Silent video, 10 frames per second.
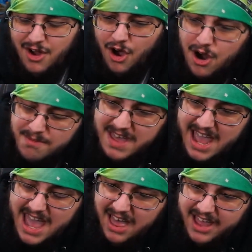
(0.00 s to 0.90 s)
harm
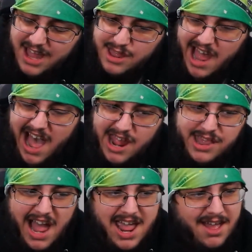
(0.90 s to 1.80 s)
the aliens'
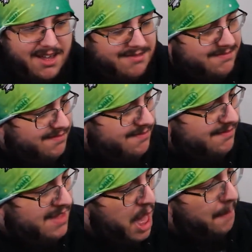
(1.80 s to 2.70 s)
eyesight.
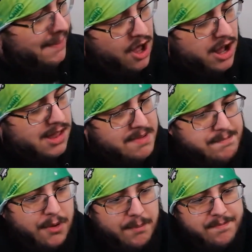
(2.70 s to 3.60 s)
Help lost
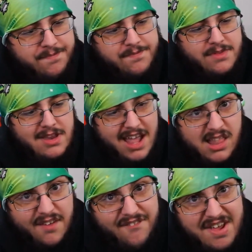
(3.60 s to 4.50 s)
people.
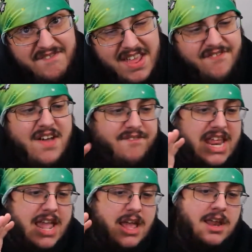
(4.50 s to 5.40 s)
It's a
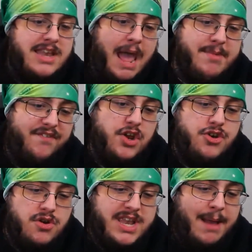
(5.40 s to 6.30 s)
50-50. Damned if you
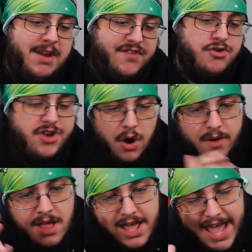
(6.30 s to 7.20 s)
do, damned if you
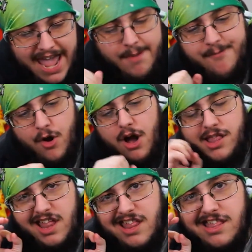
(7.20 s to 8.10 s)
don't.
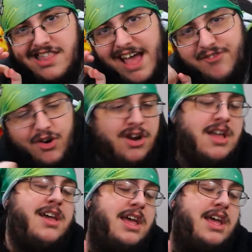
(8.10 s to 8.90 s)
Ampharos is never